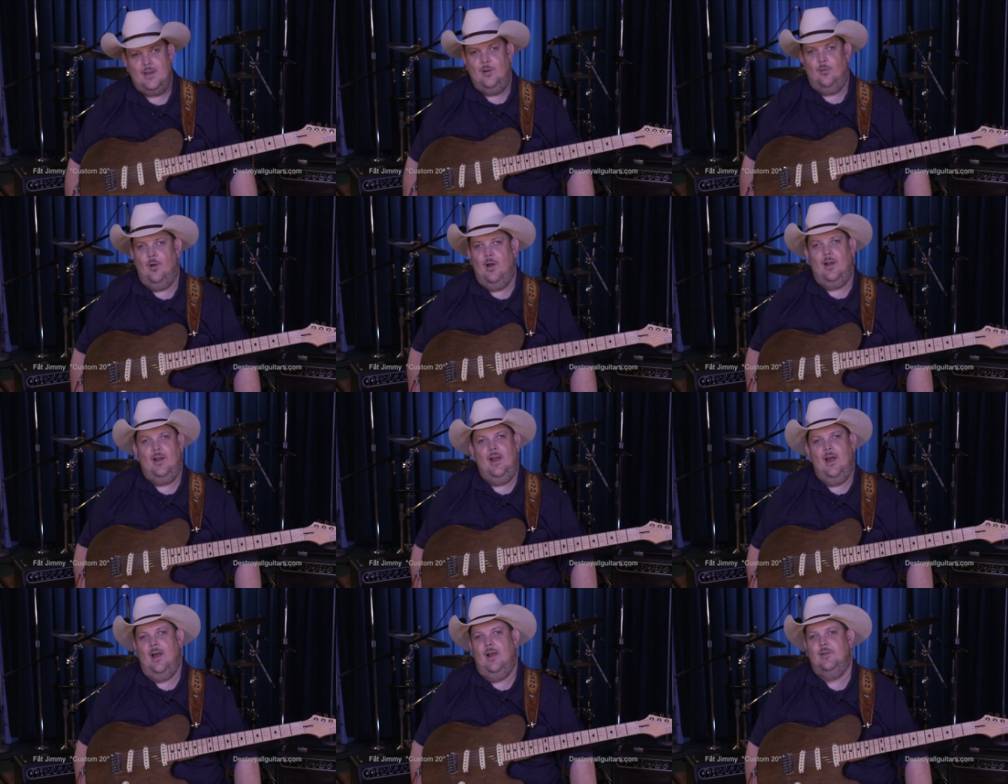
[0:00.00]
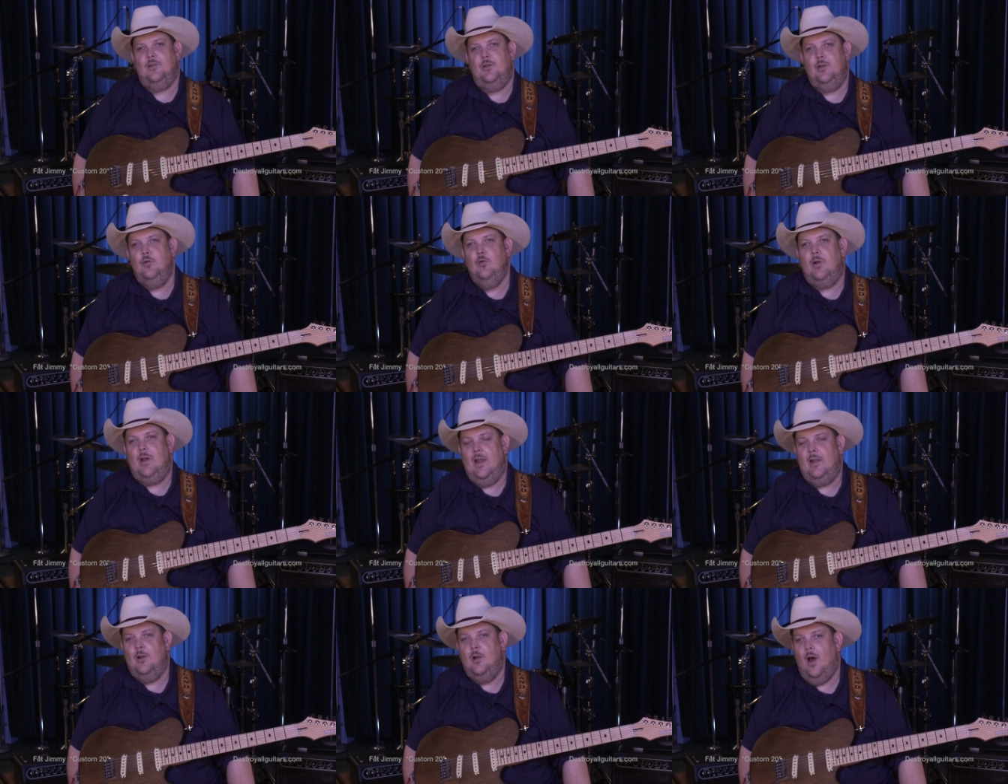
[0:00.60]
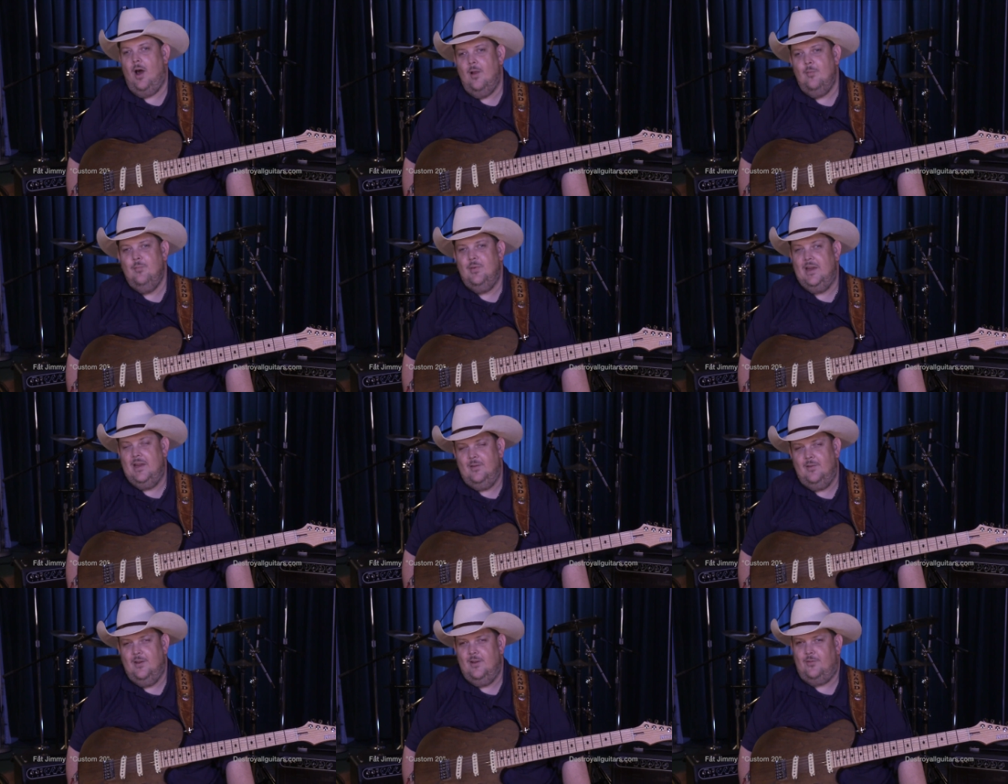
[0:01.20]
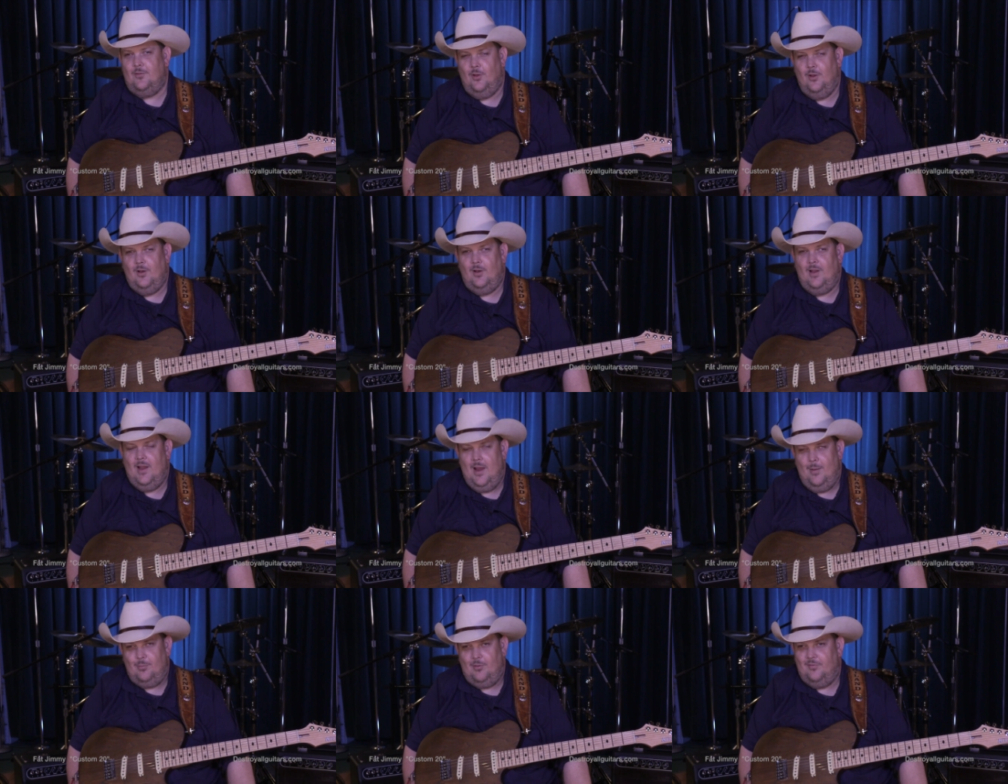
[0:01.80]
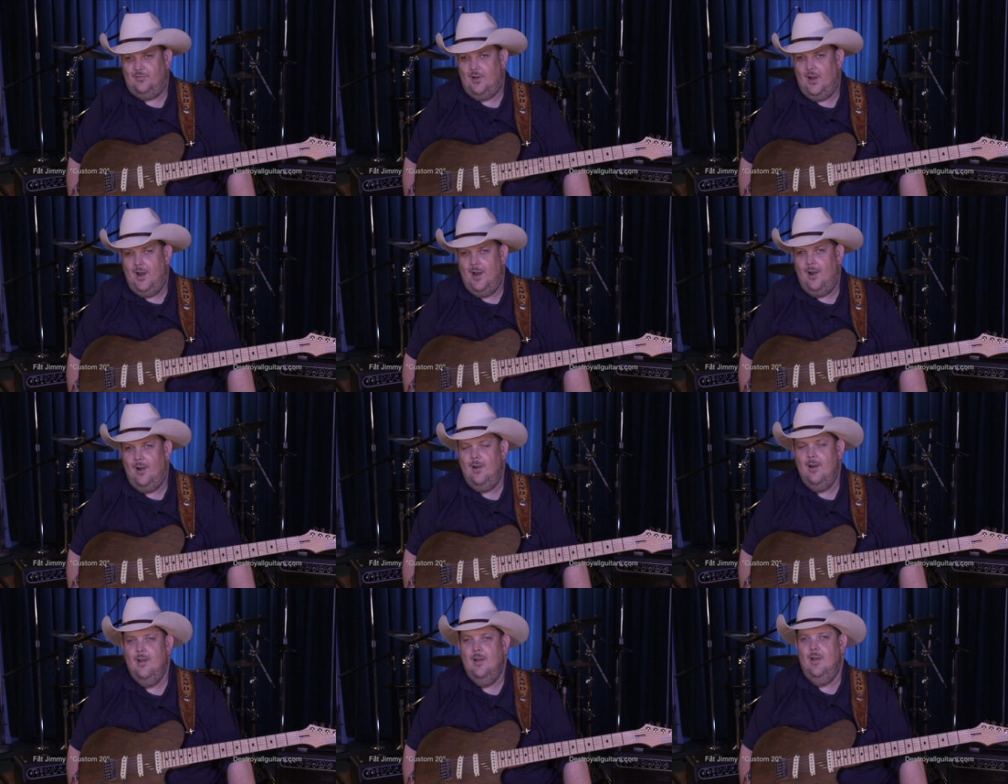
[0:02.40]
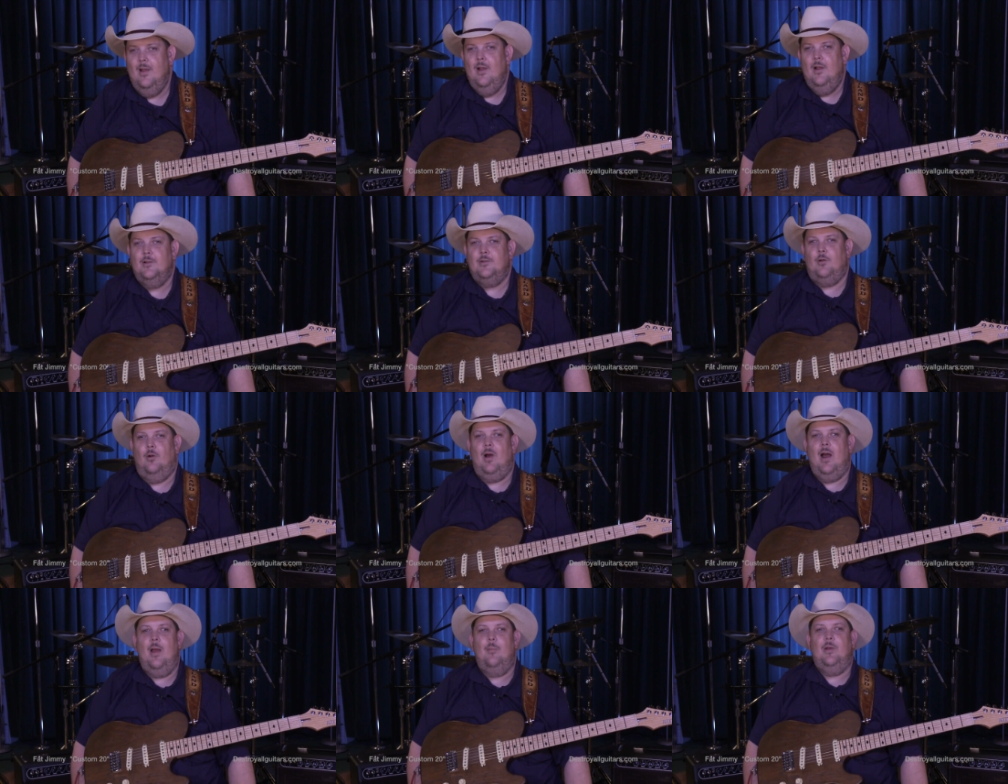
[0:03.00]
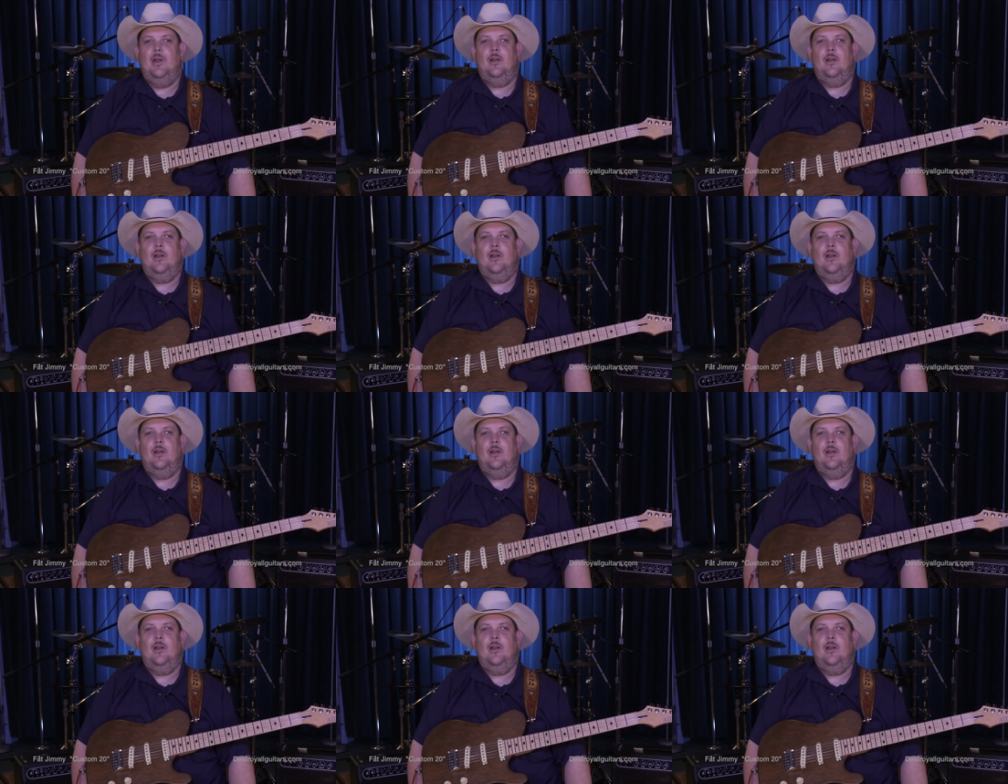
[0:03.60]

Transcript: you what guys, you cannot beat this little amplifier. So I'm